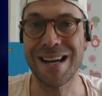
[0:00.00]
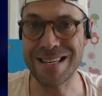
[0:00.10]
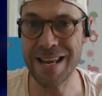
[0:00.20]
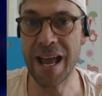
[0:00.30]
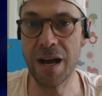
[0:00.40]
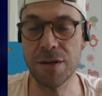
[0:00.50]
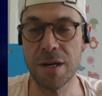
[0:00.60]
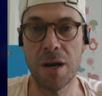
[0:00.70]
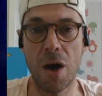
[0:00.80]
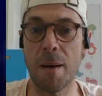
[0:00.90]
Down,
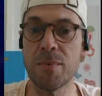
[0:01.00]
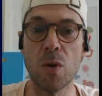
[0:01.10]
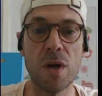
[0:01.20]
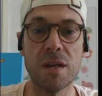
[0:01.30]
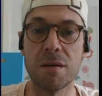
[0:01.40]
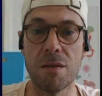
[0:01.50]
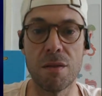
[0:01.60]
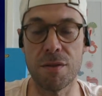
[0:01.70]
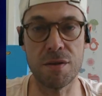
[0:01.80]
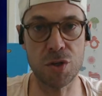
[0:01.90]
I'm talking
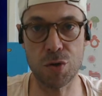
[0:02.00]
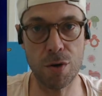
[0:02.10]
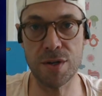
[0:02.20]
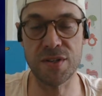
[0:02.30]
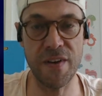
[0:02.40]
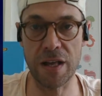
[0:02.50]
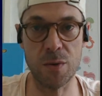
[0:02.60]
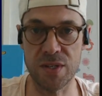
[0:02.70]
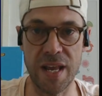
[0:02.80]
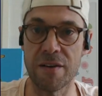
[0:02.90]
Schroeder's
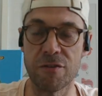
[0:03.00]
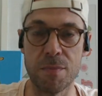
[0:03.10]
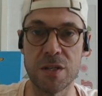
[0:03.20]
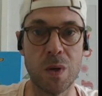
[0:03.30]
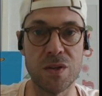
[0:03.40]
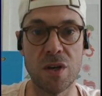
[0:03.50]
value is down from this one.